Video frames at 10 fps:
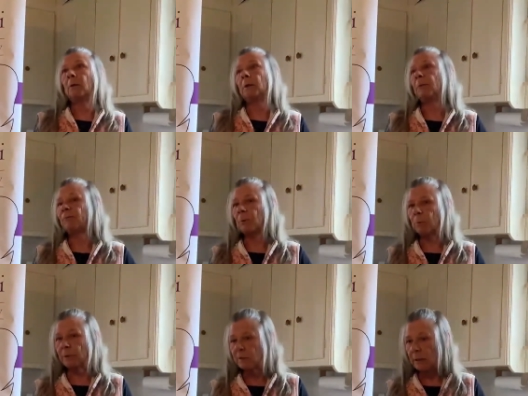If there
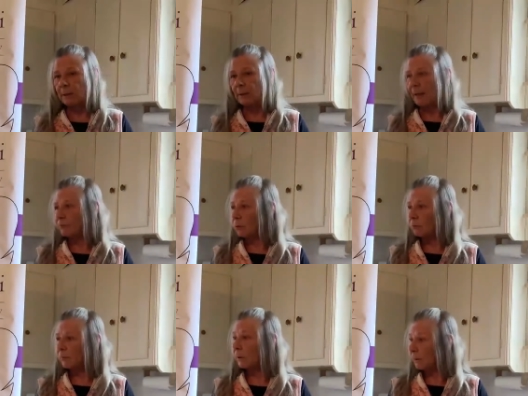was any left
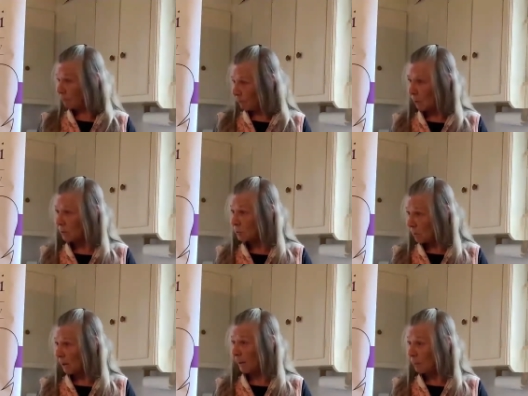over, it froze
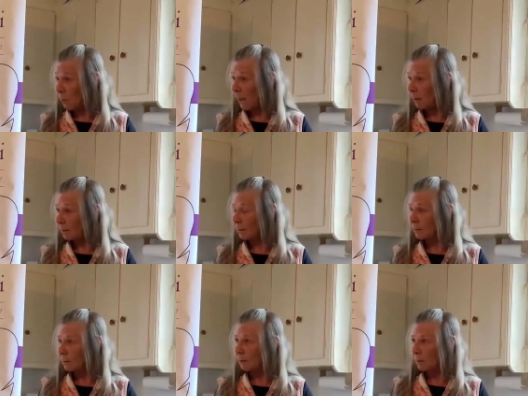really well.
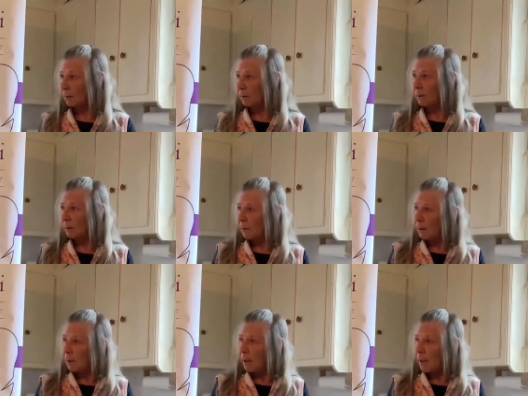
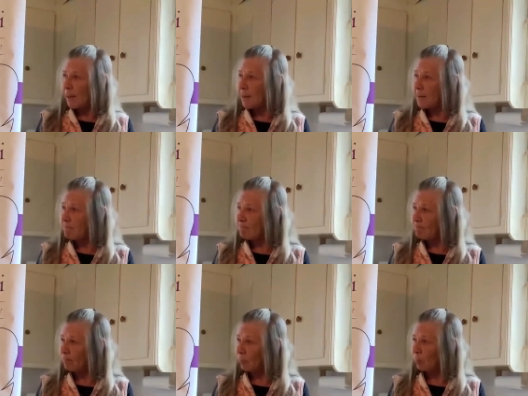
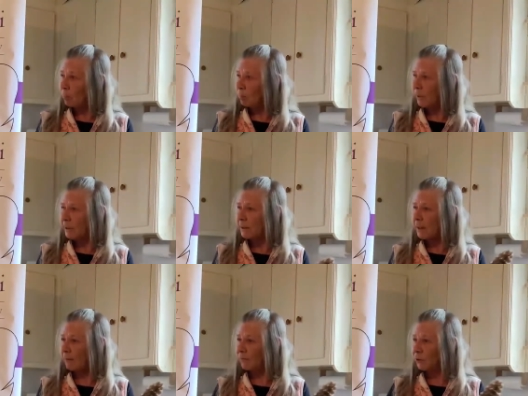Um, we didn't
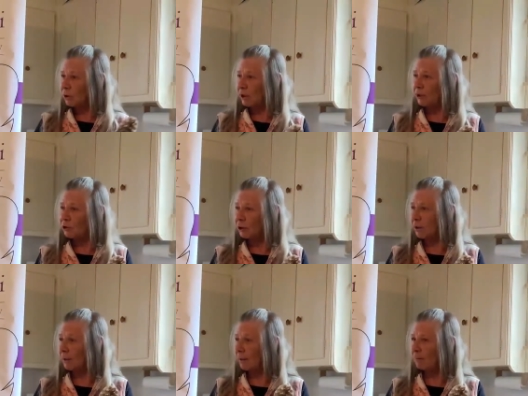have the
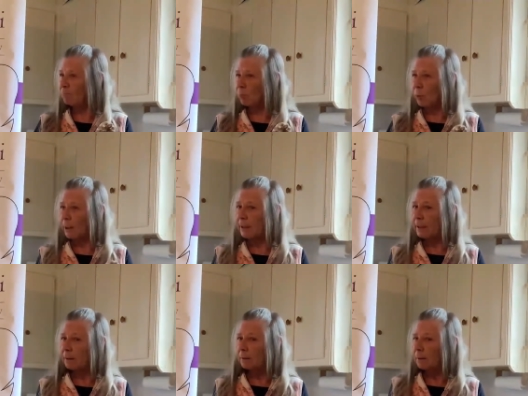teaching of
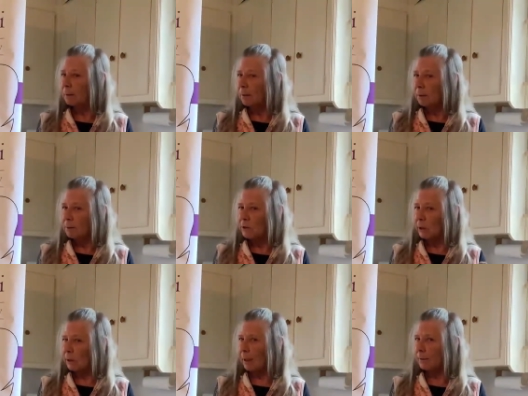bringing
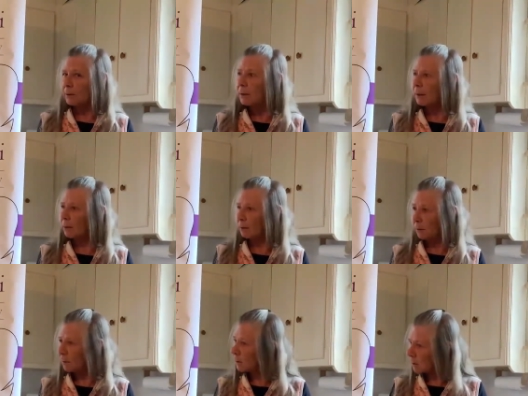together and
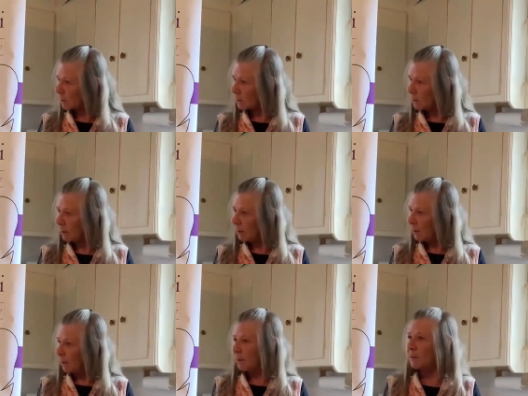goodness
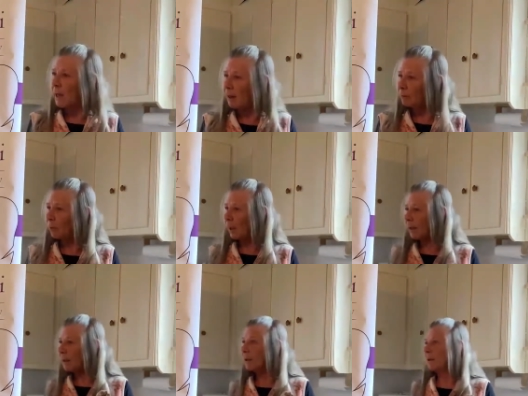in that
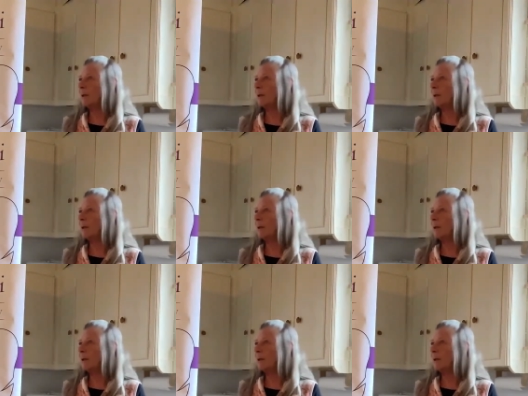way.